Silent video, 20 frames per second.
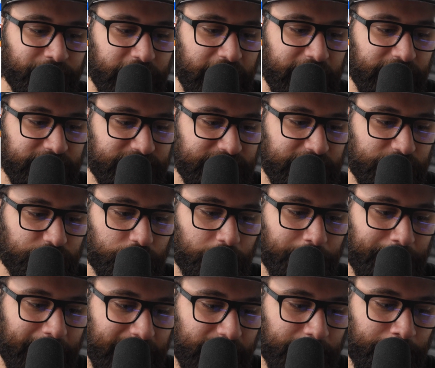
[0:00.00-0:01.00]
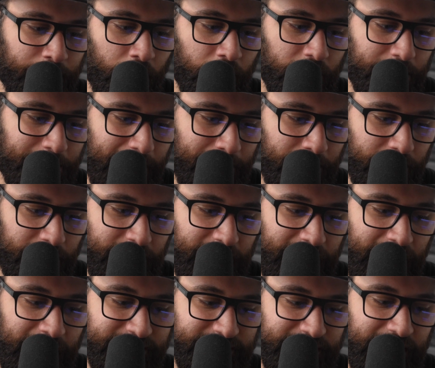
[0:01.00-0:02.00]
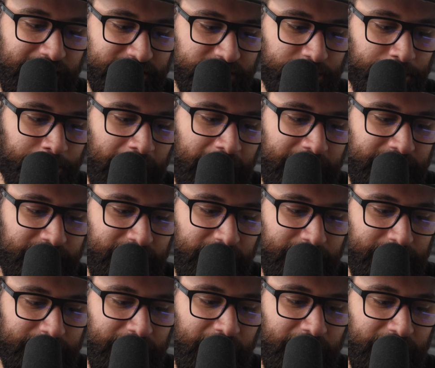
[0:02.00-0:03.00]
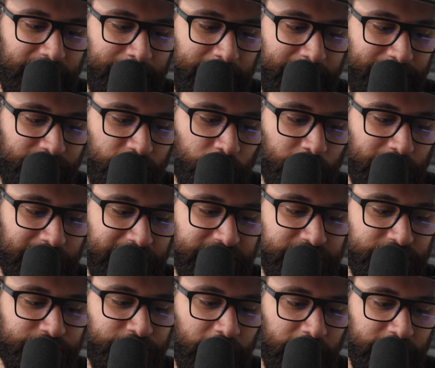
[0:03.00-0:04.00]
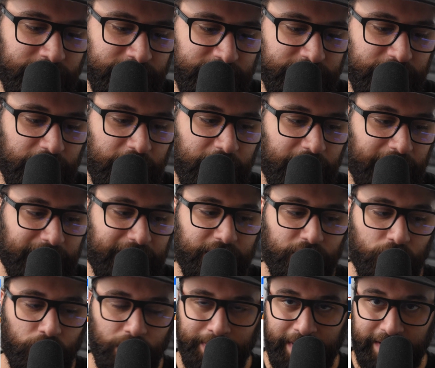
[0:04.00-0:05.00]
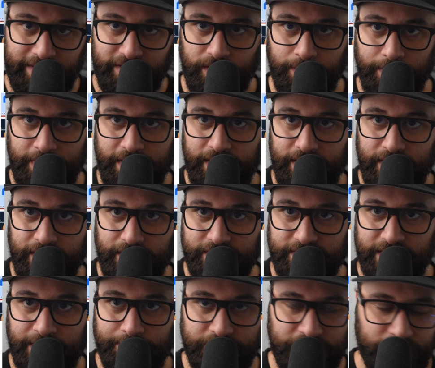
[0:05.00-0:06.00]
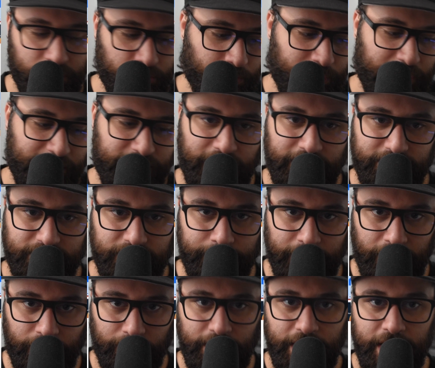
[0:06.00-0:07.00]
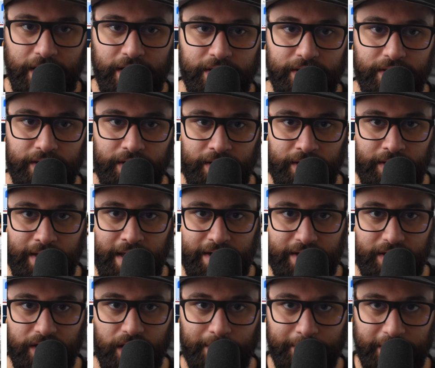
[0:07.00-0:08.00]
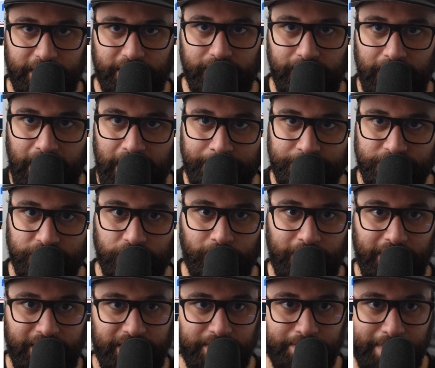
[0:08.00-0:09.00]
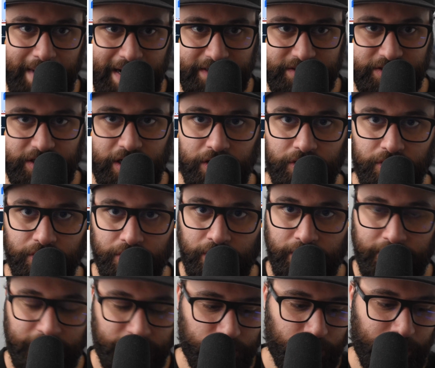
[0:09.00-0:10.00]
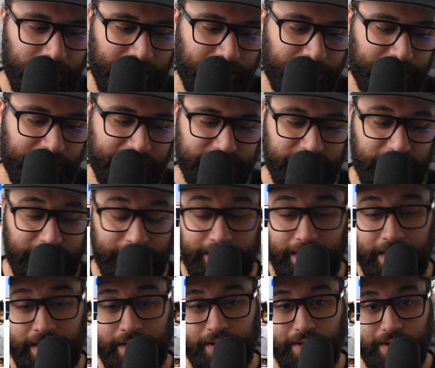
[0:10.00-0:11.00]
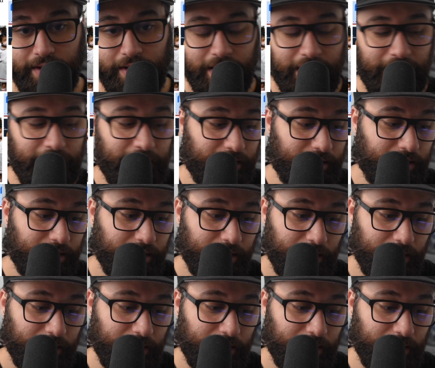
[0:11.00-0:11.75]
central bank board member has asked Biden and the IMF to release funds. Again, going back to the beginning episode when I talked about uh, economic collapse already, mass hunger on its way, and things like that. Hey, I mean,